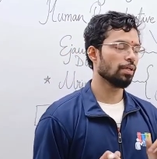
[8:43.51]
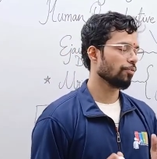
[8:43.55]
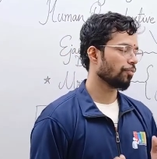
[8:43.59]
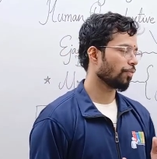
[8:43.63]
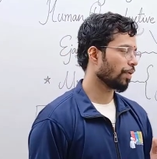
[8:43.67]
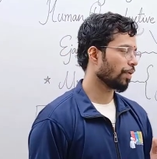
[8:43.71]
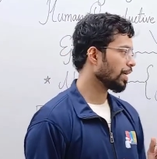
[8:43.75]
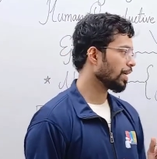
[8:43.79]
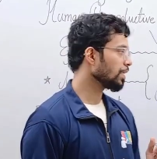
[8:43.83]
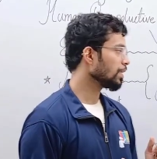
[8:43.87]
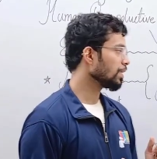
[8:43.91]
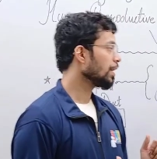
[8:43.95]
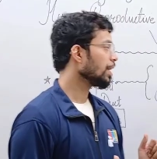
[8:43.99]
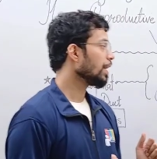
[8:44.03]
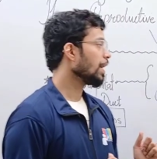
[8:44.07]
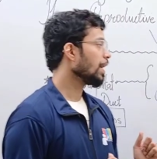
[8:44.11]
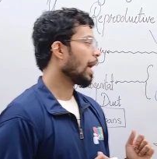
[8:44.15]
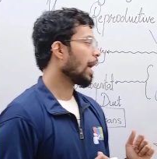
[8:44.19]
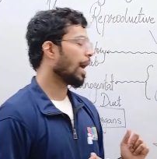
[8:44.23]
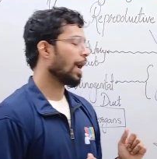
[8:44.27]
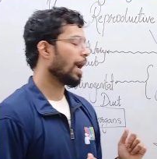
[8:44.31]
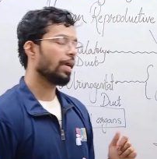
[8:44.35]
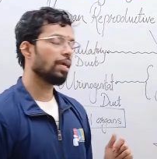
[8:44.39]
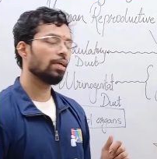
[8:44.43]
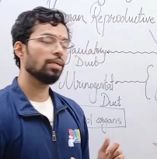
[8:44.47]
Fine.
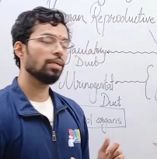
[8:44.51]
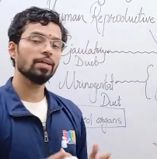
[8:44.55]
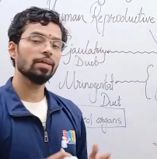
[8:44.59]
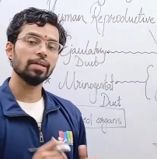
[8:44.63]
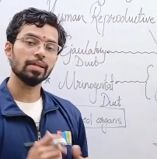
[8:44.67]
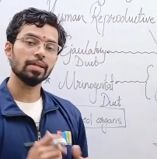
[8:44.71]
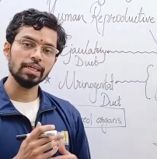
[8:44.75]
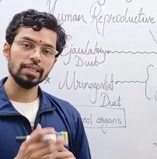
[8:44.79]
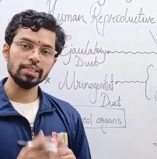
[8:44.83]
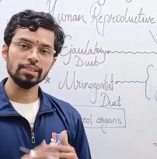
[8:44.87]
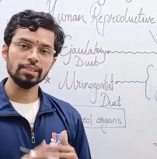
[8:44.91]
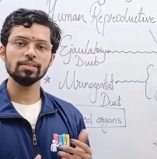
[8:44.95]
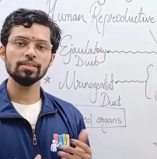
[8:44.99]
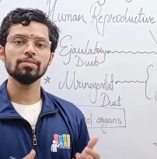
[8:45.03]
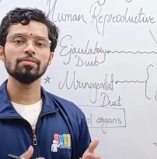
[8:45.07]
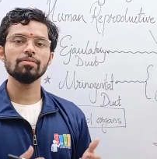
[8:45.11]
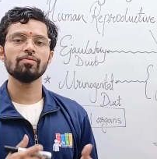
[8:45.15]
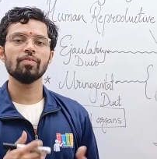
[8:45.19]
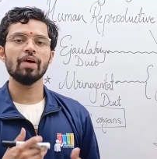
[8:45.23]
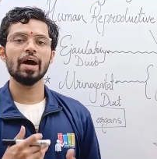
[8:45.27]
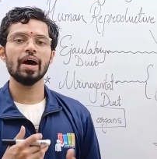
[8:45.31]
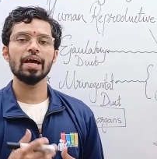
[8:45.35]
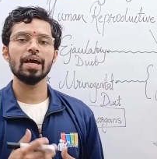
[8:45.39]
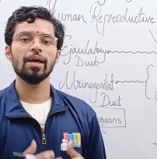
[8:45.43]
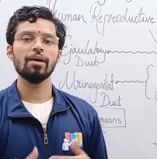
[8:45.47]
And the reason
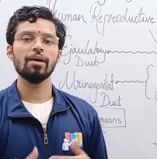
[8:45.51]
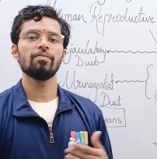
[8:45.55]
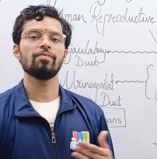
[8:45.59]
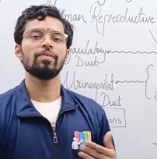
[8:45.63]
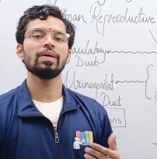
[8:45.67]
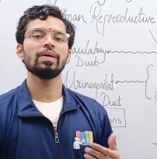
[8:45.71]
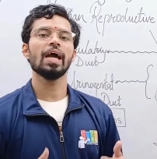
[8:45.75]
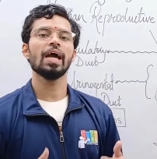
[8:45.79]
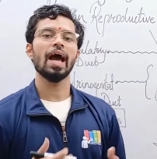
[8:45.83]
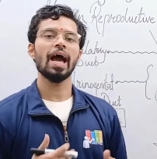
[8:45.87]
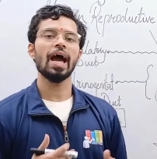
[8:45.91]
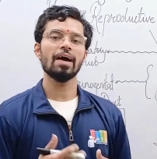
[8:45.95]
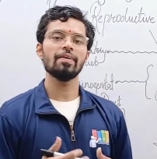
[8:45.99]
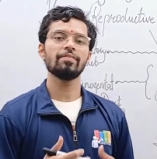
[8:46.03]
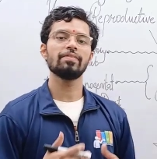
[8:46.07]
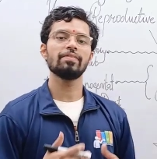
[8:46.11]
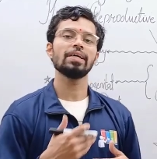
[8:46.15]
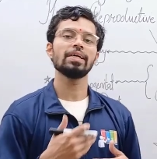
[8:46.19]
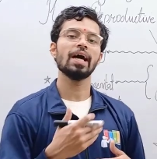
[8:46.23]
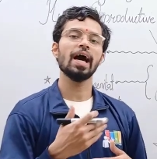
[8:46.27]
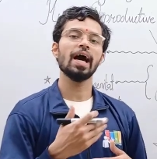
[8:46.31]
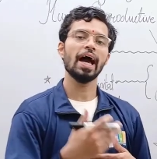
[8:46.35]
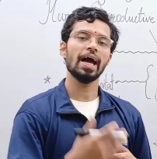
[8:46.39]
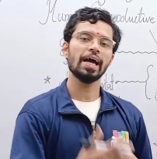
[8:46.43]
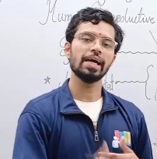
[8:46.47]
why we have
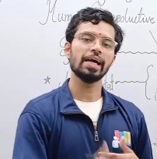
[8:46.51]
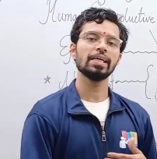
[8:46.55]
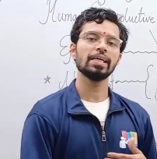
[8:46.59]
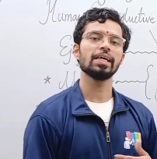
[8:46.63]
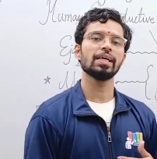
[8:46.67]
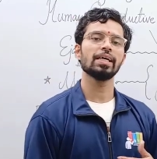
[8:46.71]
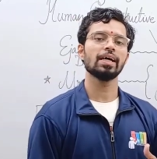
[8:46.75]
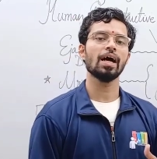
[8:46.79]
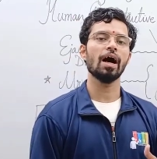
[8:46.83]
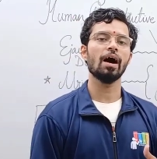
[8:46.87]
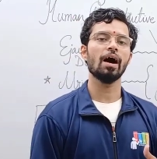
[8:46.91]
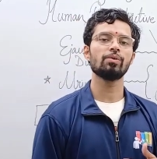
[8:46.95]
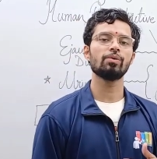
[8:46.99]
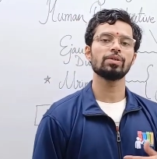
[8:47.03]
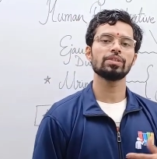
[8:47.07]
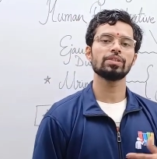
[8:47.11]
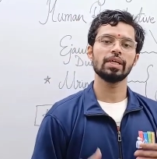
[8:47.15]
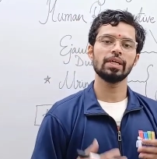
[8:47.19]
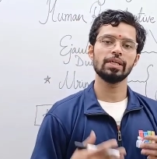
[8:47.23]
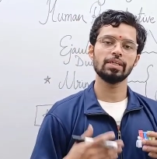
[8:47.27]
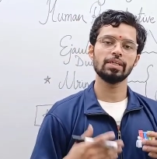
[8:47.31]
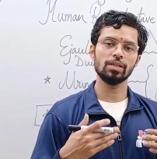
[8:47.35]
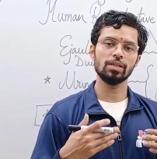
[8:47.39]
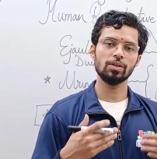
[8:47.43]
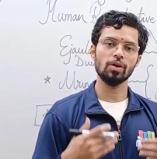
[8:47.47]
it hanging
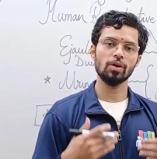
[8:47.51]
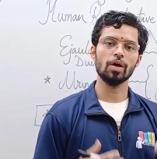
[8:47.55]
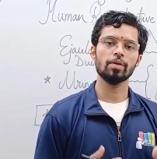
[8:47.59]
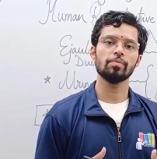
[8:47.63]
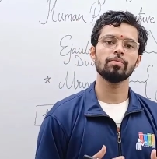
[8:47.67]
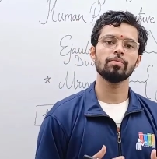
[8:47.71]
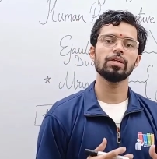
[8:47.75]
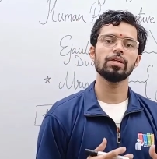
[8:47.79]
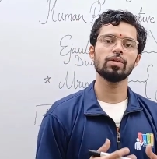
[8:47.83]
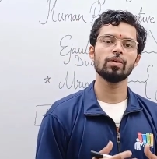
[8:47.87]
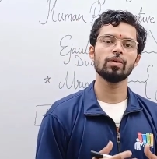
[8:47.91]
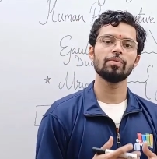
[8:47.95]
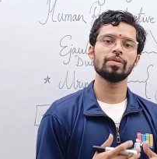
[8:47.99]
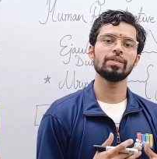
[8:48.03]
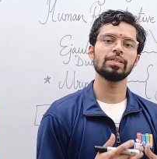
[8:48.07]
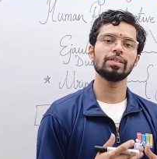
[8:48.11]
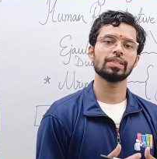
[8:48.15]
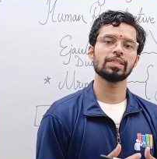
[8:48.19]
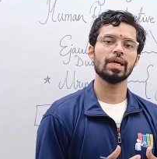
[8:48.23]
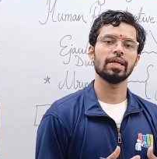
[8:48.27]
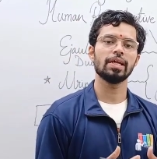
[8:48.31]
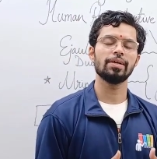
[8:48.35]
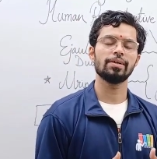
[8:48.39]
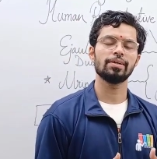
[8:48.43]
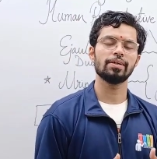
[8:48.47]
outside the normal human
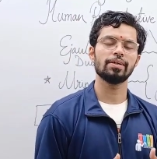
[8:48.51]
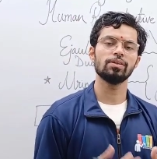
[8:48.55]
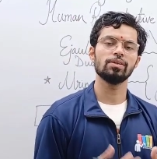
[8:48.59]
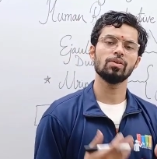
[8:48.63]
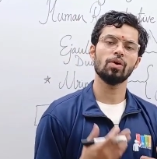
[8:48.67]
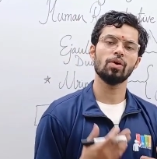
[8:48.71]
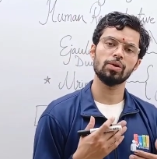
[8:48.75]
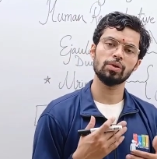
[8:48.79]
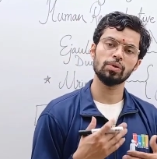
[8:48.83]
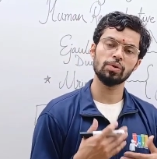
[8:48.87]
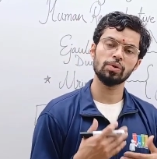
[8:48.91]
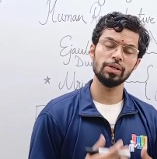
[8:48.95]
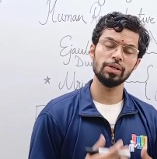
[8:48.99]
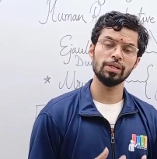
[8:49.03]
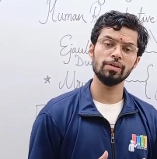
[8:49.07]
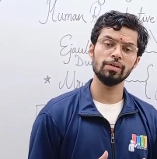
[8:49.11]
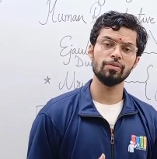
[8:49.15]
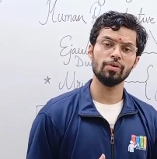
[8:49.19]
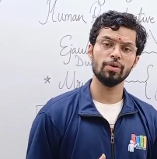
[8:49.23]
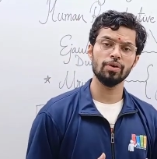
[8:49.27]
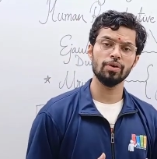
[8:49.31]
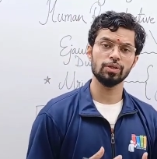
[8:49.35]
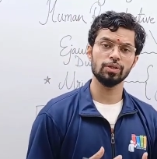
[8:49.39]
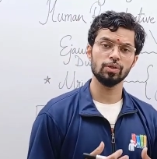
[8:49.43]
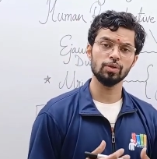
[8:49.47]
skeleton, not only
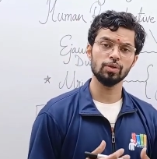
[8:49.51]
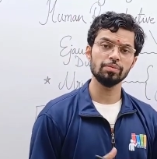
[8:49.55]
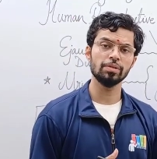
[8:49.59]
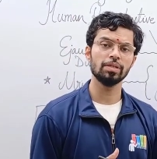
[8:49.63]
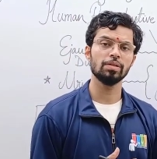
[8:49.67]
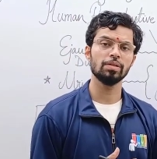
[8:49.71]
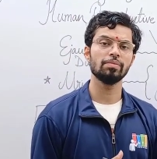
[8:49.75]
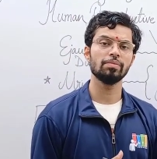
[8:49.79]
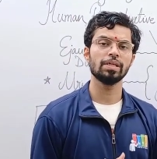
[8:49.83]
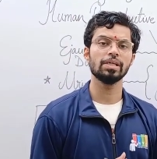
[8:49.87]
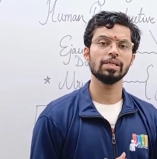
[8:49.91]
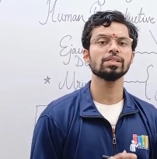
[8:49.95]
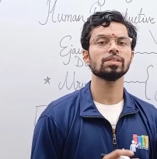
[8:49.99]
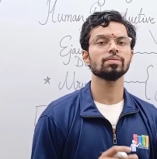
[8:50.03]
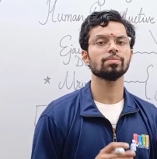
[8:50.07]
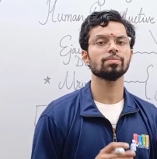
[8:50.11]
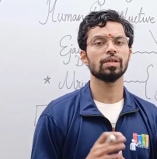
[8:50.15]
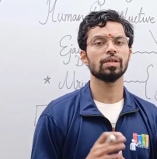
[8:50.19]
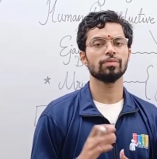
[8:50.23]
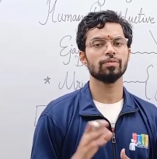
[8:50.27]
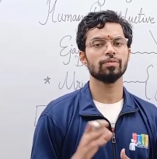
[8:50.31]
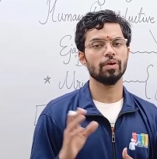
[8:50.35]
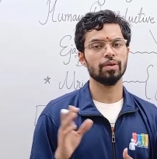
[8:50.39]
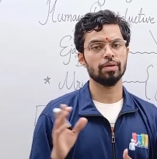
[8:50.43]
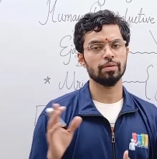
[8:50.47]
for human beings
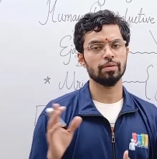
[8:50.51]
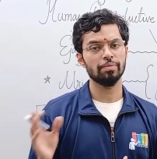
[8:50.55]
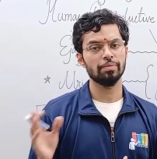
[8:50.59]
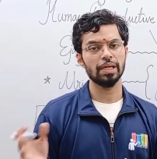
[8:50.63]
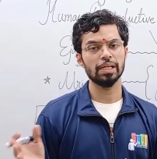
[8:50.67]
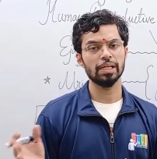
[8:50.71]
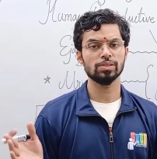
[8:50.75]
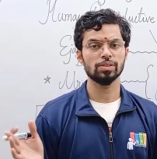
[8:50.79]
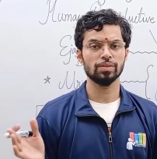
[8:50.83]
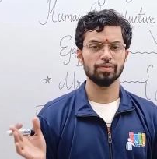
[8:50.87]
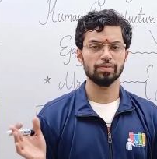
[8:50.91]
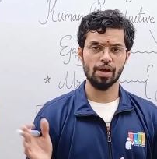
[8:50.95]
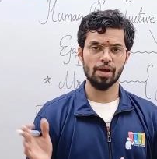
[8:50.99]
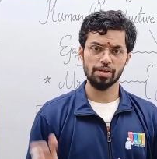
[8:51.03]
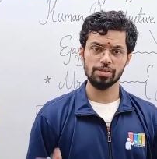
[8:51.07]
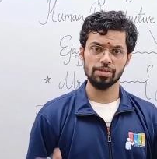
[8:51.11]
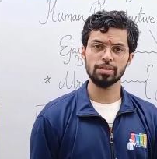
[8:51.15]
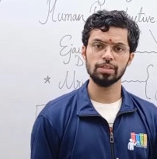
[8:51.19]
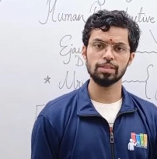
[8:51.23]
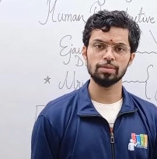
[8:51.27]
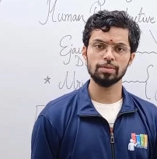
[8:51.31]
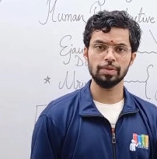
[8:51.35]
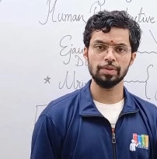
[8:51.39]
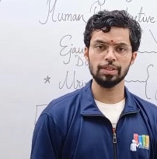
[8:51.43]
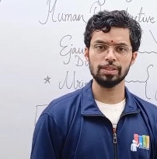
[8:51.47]
but for males of
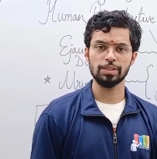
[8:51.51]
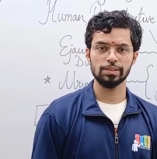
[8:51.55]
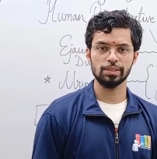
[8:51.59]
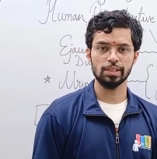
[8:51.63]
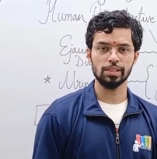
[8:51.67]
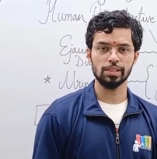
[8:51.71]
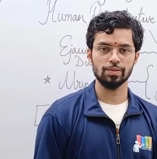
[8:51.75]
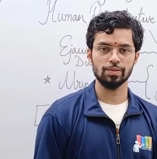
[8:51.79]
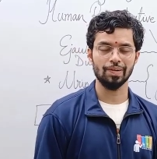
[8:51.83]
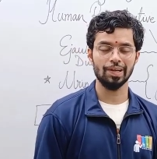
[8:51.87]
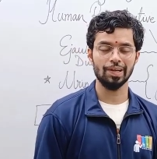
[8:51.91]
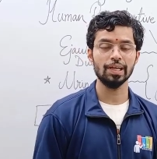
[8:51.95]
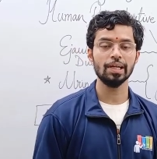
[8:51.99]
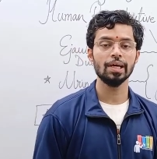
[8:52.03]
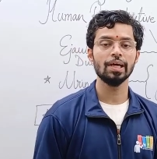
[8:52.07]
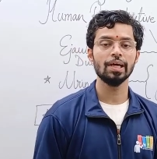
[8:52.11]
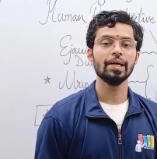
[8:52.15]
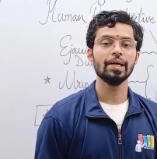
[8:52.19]
other species as well,